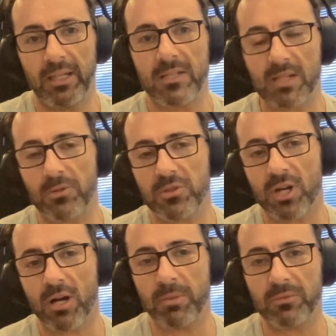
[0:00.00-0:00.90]
it's our
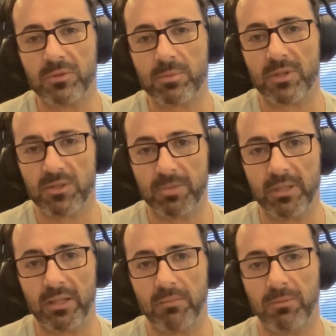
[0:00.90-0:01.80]
job and
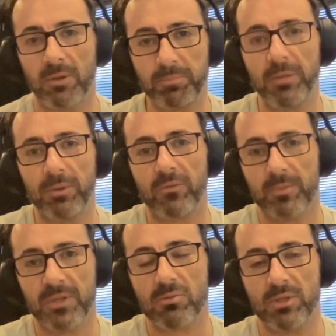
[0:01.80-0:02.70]
responsibility, the people
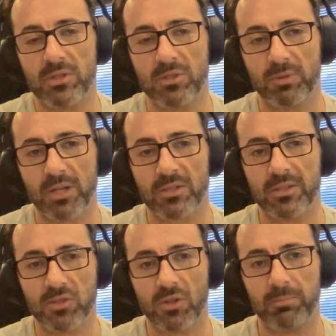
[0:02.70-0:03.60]
from this region, to
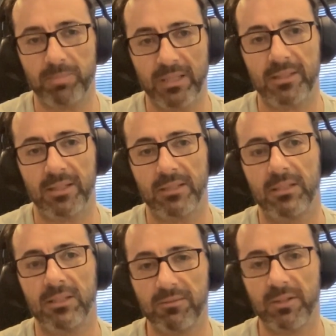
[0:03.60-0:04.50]
actually start building
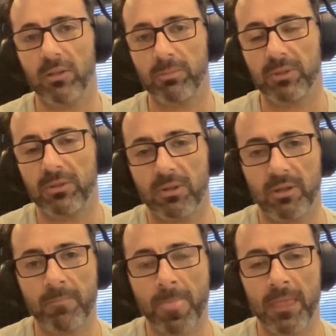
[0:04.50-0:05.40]
it and develop it to
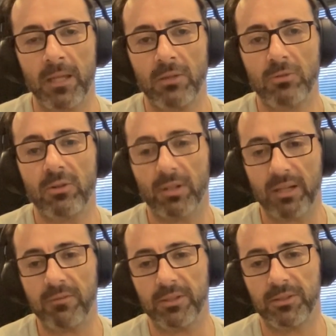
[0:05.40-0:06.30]
the
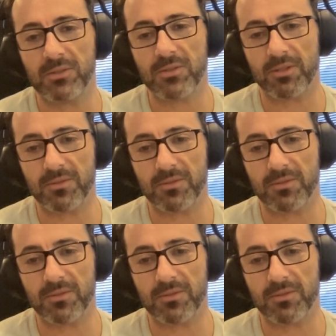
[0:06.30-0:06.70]
level it